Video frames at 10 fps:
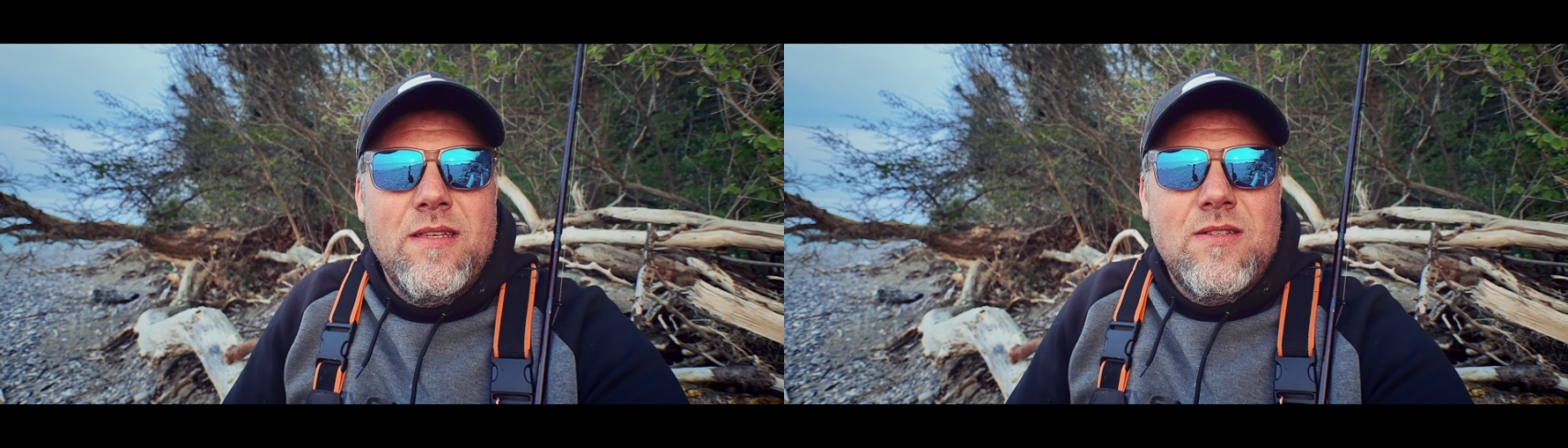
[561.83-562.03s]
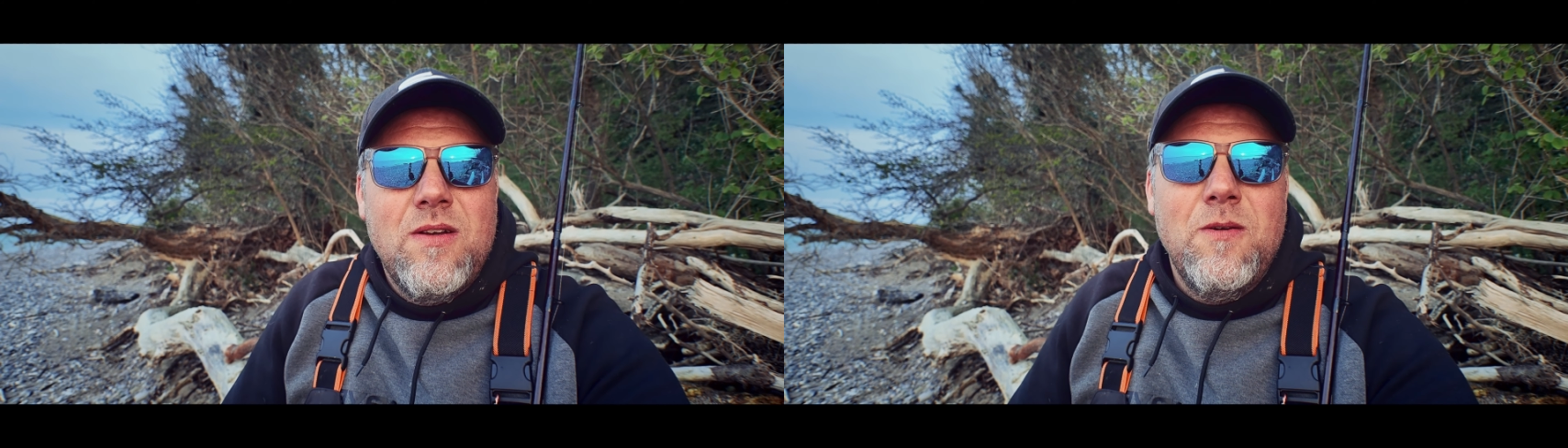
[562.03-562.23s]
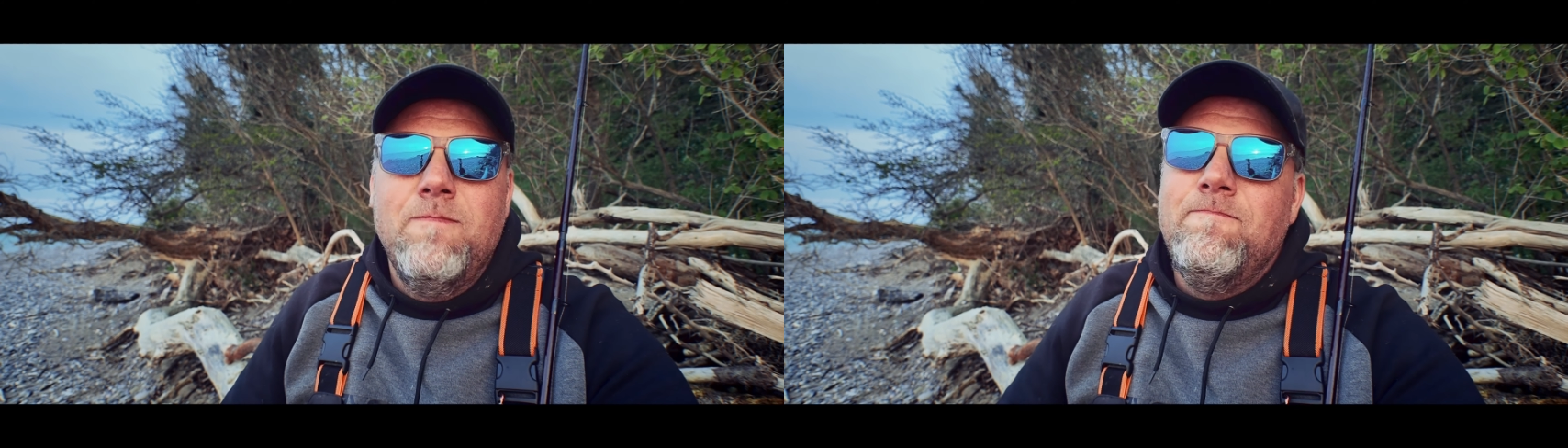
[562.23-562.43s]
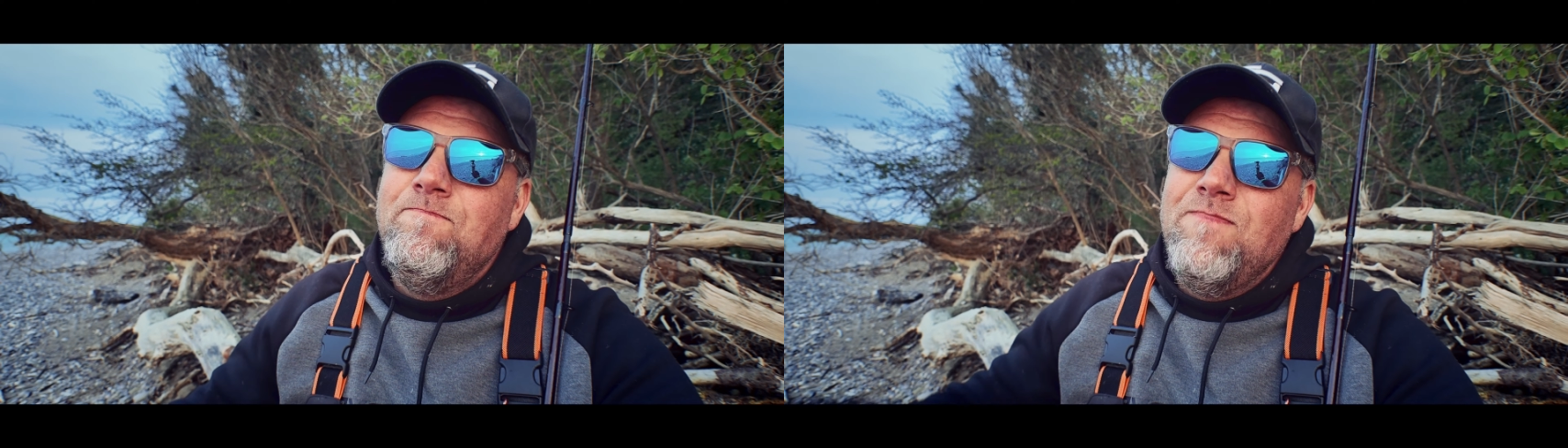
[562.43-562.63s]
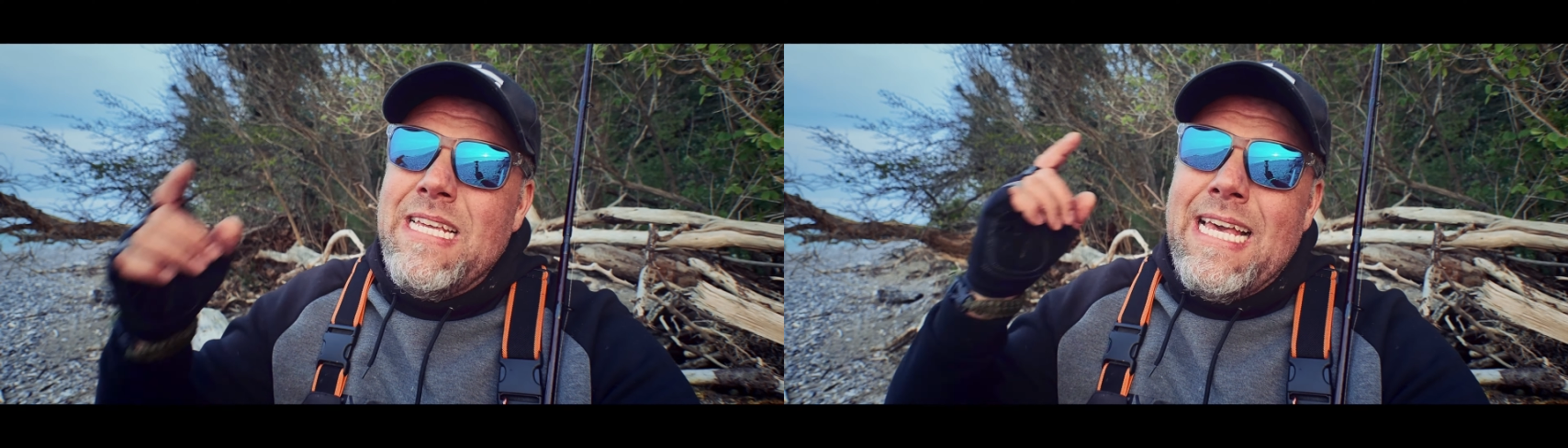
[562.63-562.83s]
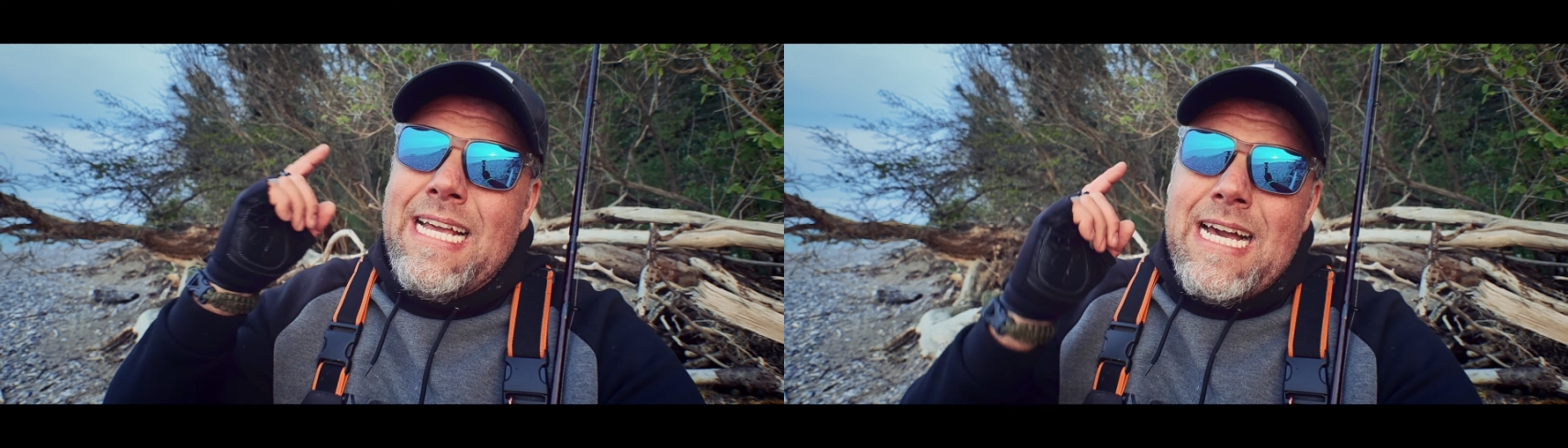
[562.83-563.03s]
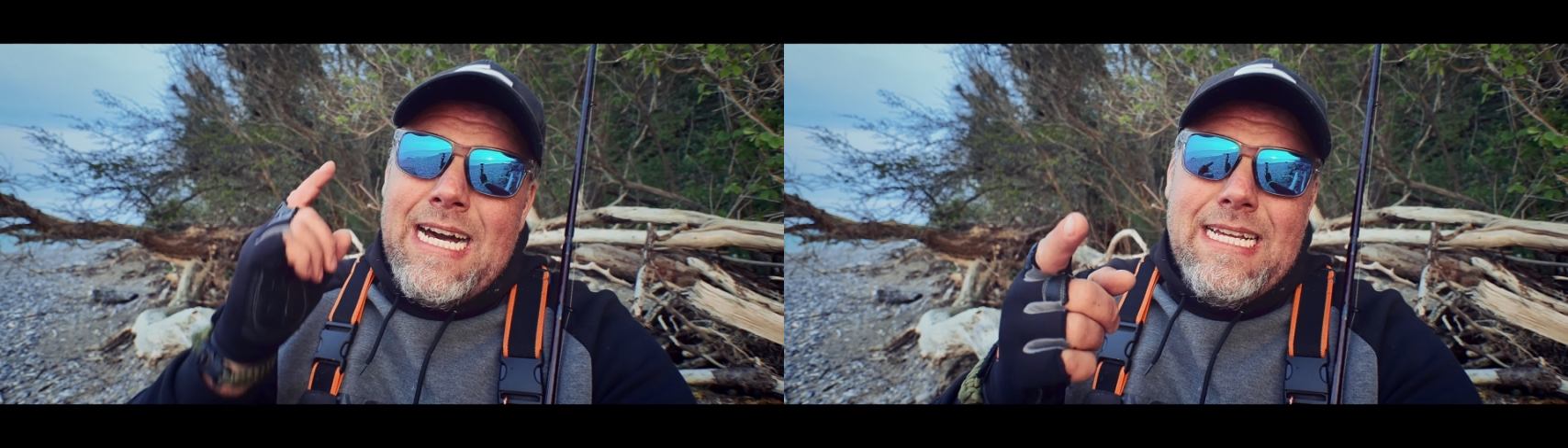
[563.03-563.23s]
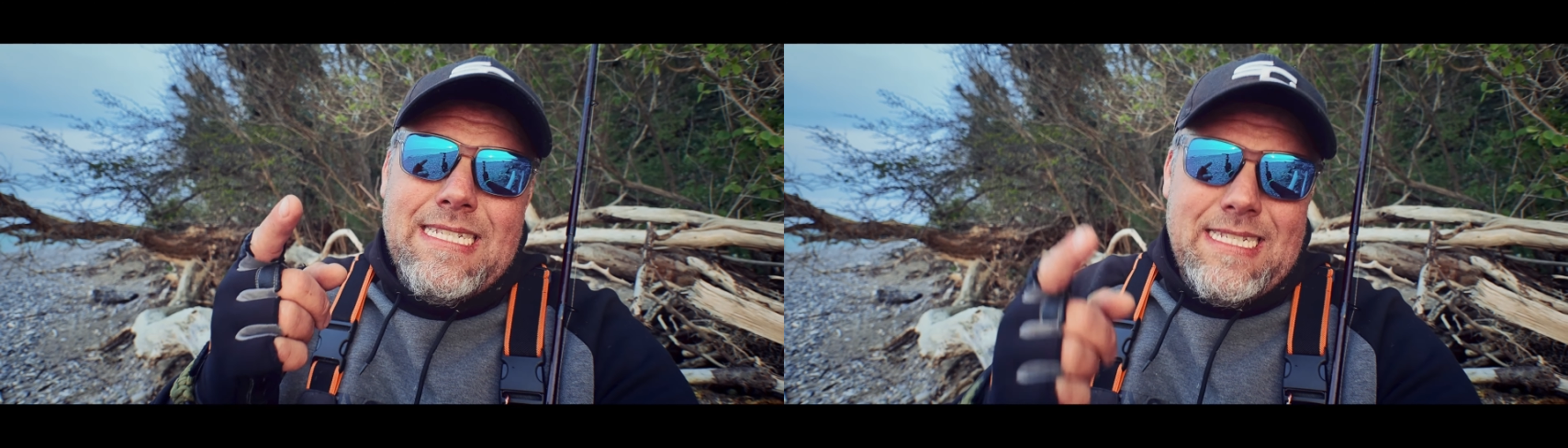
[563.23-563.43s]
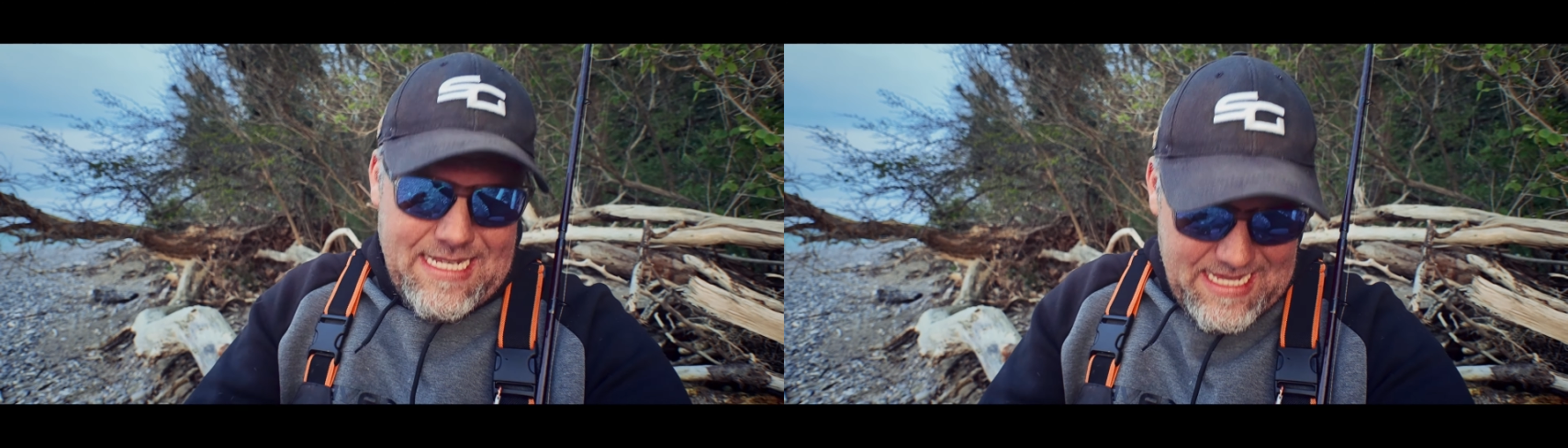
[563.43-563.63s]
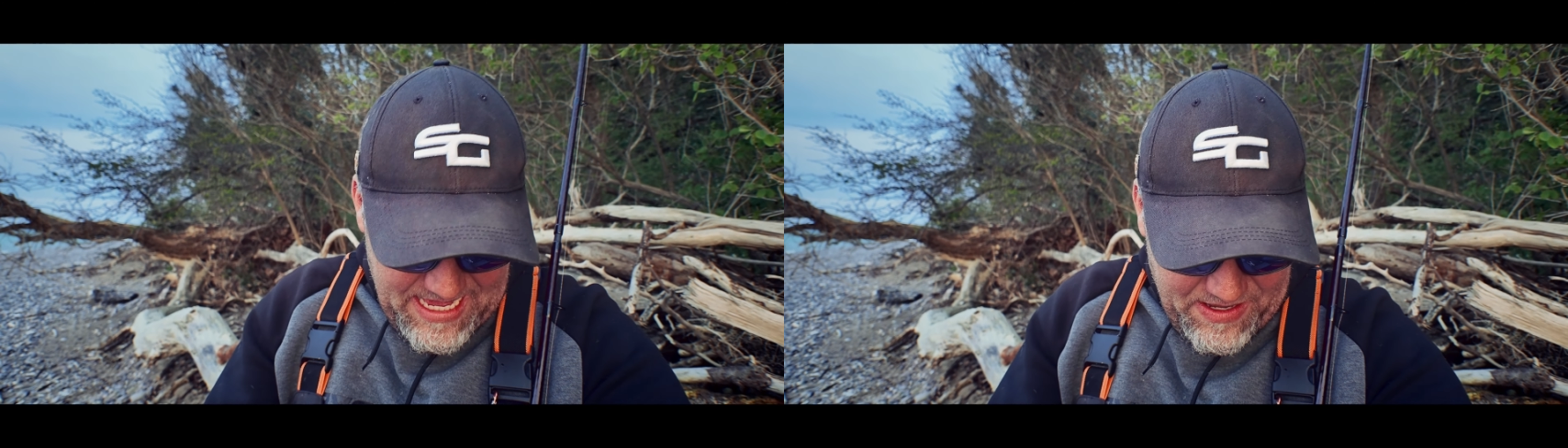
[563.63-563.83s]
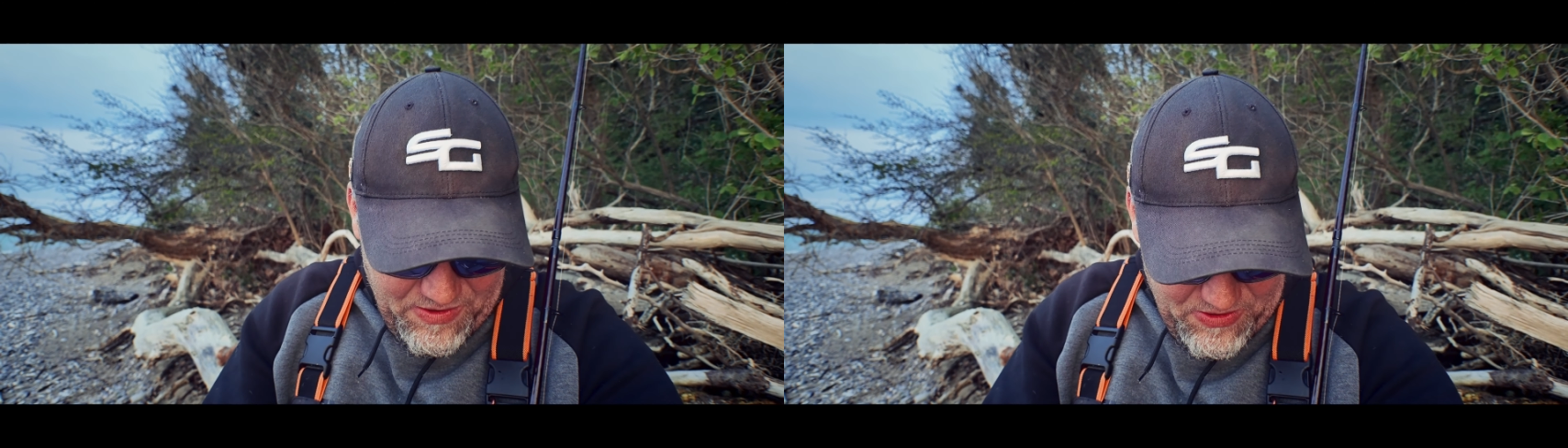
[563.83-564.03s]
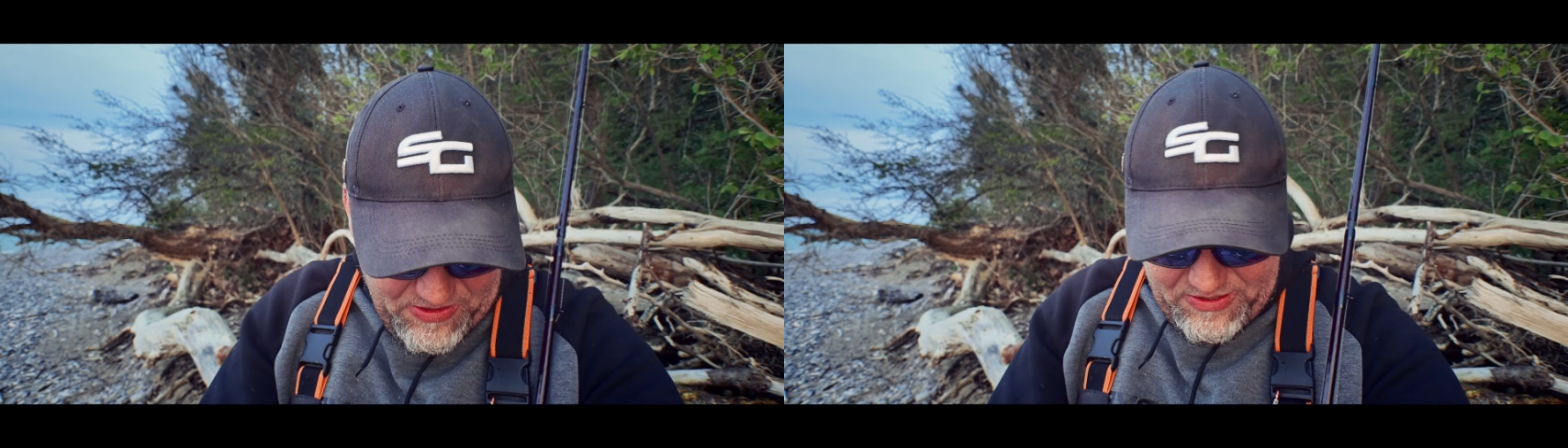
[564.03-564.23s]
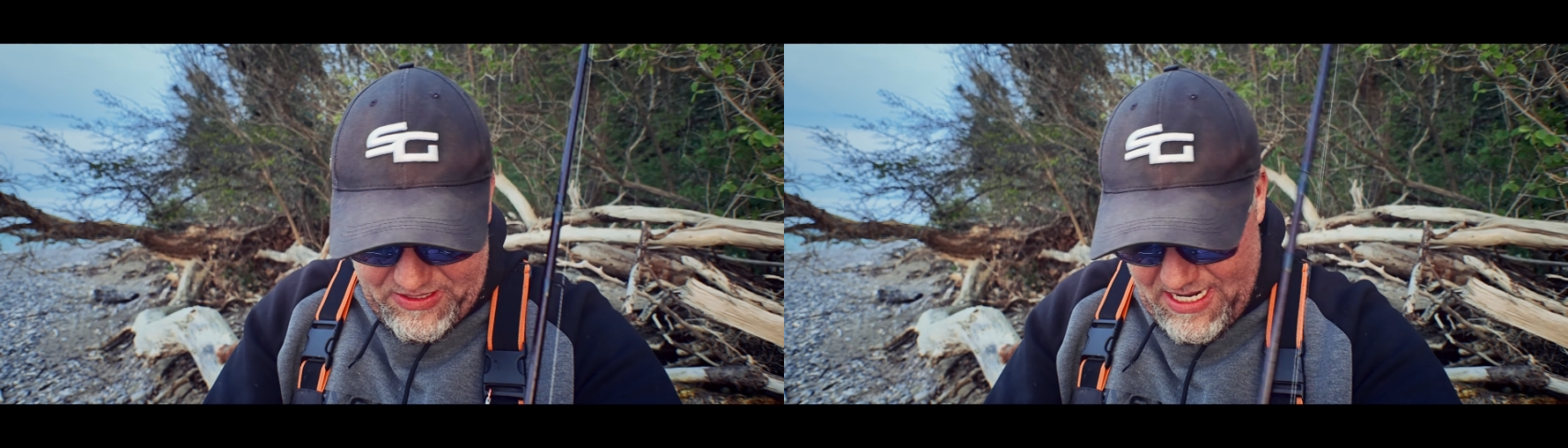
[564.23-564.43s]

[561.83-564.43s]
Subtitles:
So guys and girls